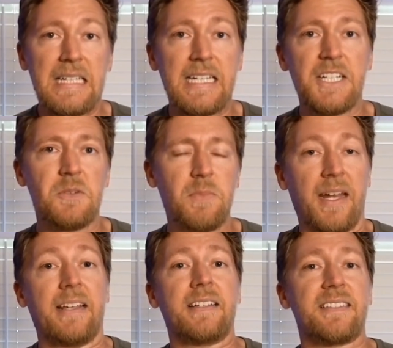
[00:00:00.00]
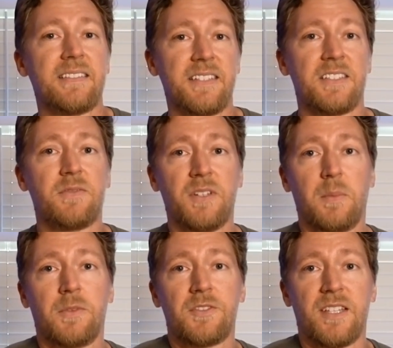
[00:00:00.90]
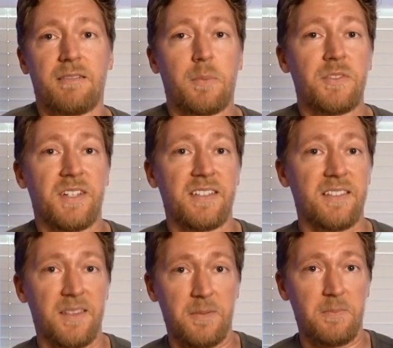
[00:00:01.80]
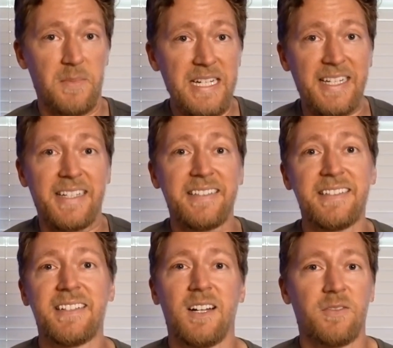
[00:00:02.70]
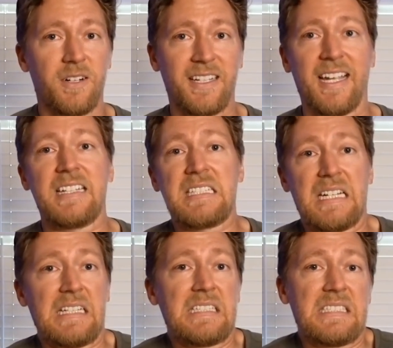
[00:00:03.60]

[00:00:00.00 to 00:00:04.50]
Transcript: Each embedding is a list of numbers that represents the meaning of our candy data